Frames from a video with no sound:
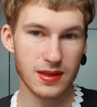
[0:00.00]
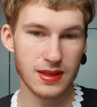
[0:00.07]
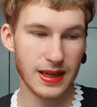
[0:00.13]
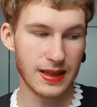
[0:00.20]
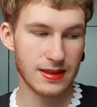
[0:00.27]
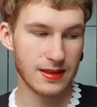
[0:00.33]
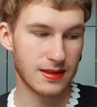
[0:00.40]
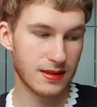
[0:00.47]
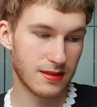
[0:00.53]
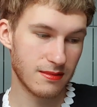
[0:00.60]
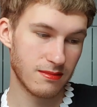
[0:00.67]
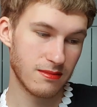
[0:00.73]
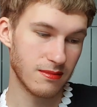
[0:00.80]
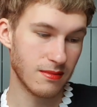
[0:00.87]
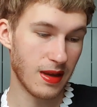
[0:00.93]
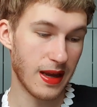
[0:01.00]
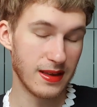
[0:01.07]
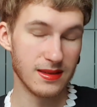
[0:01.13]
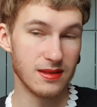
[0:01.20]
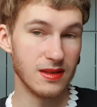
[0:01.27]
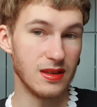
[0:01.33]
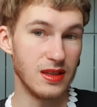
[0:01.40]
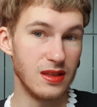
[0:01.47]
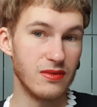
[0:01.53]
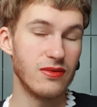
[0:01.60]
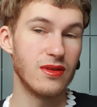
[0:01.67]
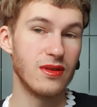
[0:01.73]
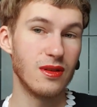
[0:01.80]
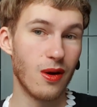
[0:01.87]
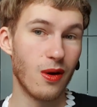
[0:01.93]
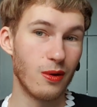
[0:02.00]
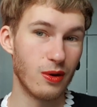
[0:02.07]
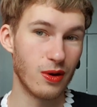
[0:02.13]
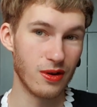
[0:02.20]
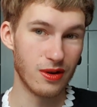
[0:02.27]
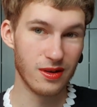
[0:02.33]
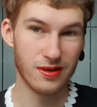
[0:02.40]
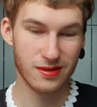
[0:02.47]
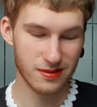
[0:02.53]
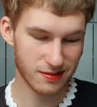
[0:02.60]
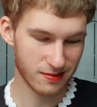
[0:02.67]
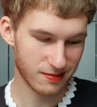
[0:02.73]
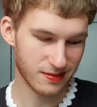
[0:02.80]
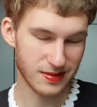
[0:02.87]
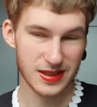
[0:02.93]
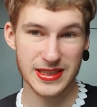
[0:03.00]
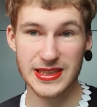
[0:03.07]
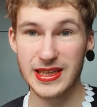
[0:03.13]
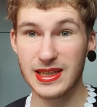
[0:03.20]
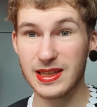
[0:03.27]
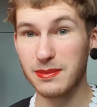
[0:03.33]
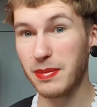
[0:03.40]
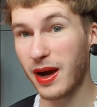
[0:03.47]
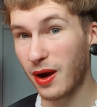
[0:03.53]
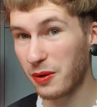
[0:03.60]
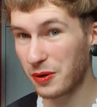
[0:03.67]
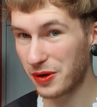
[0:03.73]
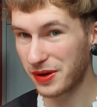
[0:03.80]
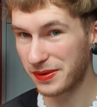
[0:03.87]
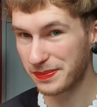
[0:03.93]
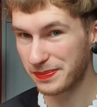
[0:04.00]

that has an even longer staying power.